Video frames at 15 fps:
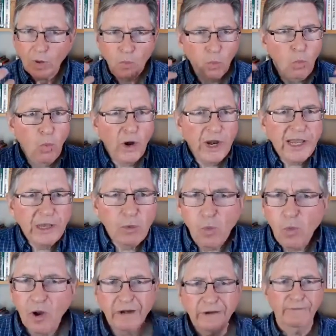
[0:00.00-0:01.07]
What do you
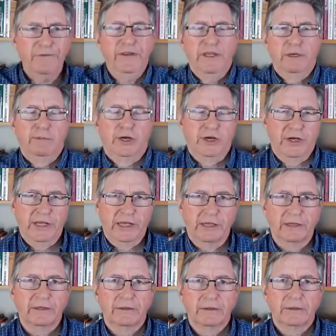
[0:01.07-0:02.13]
want for your body?
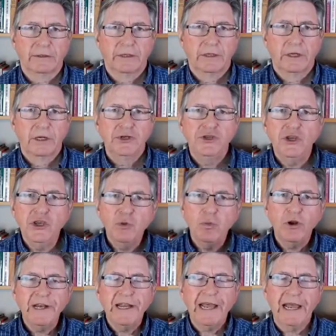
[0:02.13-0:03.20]
Do you
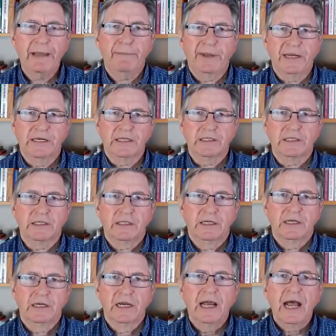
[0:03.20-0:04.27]
want happiness?
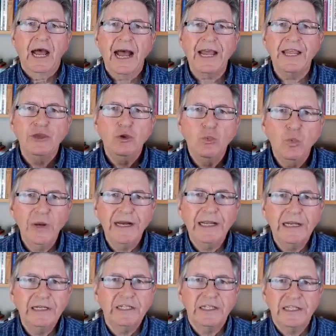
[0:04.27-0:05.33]
Are you
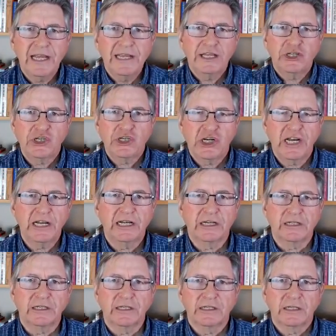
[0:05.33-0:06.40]
willing to take a
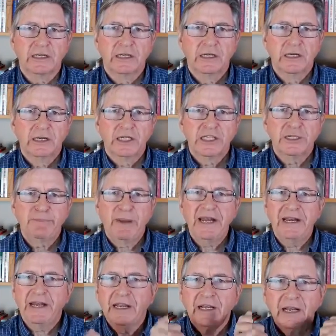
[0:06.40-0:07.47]
chance,
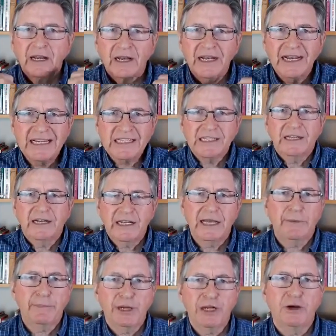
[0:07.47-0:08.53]
spending less than a
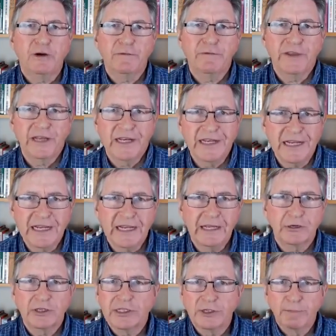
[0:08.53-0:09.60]
cup of coffee a day
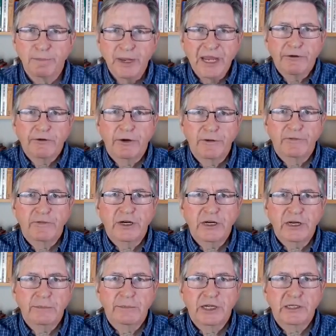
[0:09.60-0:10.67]
on some B group
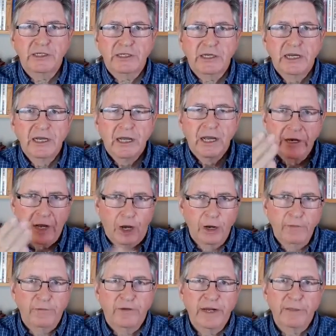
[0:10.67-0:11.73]
vitamins, and
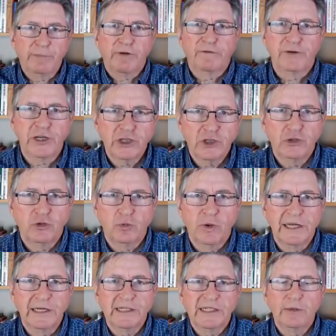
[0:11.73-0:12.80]
hopefully professional
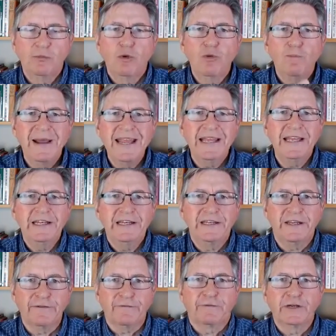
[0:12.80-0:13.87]
ones, that will make a
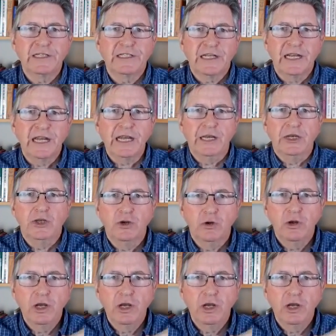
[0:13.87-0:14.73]
difference in your